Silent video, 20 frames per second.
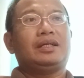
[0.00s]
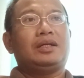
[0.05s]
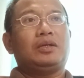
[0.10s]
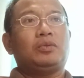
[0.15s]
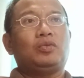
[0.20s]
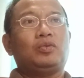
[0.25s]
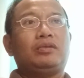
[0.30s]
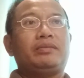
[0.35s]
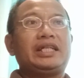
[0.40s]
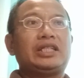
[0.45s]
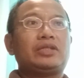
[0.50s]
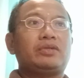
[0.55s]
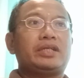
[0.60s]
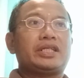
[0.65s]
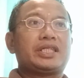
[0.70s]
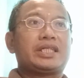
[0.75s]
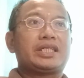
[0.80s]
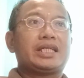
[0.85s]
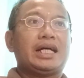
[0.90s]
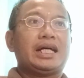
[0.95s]
will be to
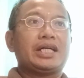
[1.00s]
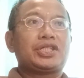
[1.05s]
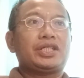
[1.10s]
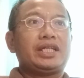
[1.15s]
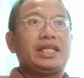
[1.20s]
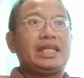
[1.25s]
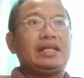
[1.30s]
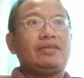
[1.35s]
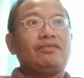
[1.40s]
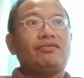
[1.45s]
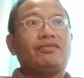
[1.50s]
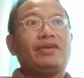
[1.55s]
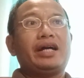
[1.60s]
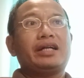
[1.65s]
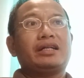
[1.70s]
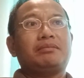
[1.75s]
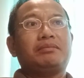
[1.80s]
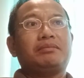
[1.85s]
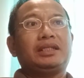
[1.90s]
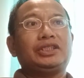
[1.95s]
discuss the
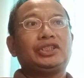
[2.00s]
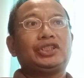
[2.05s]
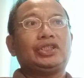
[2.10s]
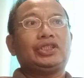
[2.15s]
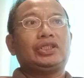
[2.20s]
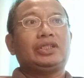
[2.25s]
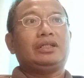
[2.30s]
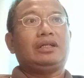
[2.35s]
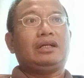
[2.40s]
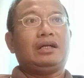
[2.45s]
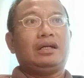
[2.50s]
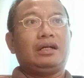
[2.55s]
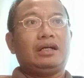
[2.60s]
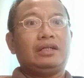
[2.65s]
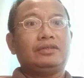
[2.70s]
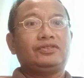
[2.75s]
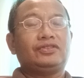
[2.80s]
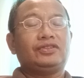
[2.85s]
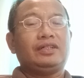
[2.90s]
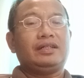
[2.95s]
environment
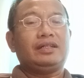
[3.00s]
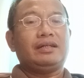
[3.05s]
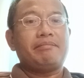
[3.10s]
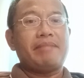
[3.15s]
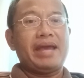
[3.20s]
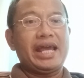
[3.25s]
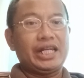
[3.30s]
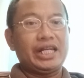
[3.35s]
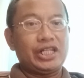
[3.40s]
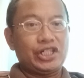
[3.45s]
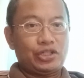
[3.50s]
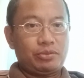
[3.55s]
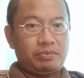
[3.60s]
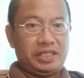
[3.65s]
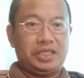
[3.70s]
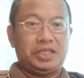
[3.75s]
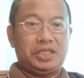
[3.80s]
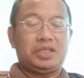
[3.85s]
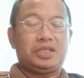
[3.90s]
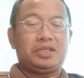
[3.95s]
of
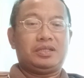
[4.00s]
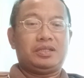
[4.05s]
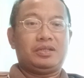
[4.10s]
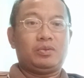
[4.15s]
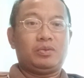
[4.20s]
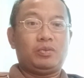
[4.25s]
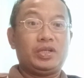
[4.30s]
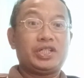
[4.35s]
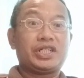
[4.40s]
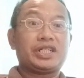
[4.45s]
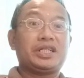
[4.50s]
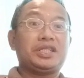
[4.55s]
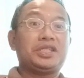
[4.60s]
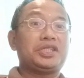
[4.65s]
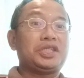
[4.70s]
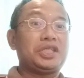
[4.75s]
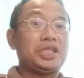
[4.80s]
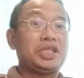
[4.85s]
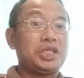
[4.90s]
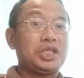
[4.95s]
management, which
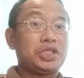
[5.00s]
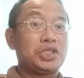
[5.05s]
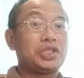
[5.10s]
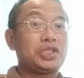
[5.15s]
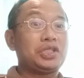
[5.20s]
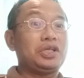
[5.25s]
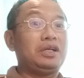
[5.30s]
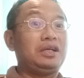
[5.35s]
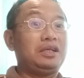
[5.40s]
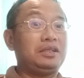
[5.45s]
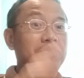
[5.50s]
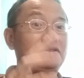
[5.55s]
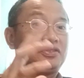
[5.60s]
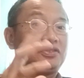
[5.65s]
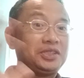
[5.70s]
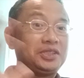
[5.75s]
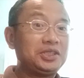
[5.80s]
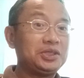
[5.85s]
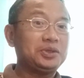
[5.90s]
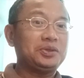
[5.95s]
consists of
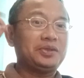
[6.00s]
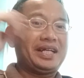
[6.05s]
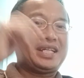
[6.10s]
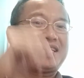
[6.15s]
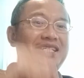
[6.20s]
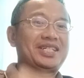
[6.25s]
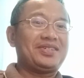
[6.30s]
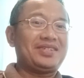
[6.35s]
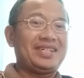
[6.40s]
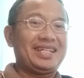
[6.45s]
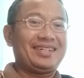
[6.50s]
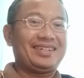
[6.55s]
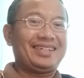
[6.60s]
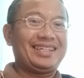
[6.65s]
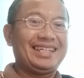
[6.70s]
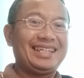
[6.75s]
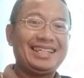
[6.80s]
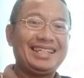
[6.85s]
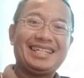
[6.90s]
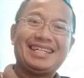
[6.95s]
two actually,
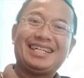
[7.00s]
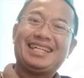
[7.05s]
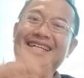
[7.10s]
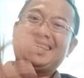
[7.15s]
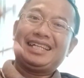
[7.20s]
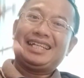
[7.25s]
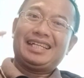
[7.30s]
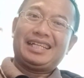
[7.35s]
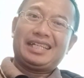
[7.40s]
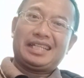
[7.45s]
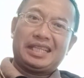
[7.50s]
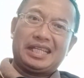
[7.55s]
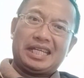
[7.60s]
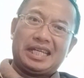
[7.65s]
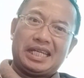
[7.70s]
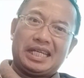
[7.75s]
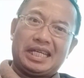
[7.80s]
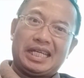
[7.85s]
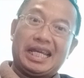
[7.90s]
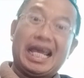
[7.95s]
okay,
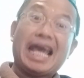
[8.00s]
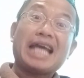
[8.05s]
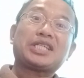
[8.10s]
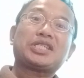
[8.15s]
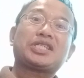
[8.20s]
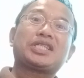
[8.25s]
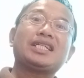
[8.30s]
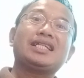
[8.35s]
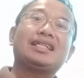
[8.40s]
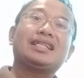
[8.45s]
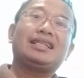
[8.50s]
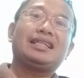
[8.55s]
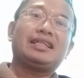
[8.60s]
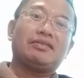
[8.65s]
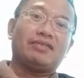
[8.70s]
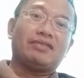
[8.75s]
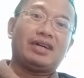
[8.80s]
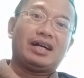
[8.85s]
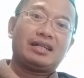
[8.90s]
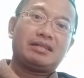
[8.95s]
the external
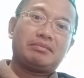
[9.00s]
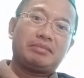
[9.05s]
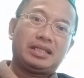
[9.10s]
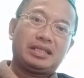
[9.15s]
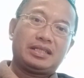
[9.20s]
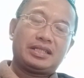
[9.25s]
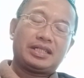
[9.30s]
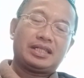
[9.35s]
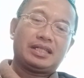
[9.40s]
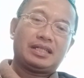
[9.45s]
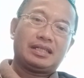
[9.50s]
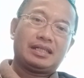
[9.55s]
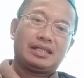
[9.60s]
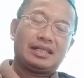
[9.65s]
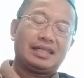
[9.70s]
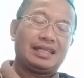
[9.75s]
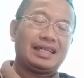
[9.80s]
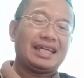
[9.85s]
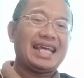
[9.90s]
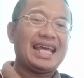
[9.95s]
environment
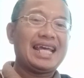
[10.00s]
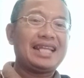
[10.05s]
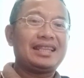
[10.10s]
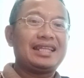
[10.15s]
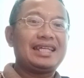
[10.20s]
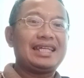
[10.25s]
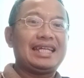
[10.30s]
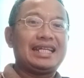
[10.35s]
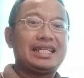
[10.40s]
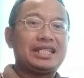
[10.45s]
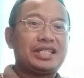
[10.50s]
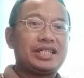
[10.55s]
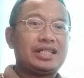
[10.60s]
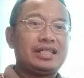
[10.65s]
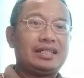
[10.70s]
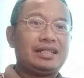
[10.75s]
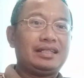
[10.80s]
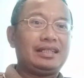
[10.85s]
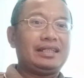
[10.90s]
and the internal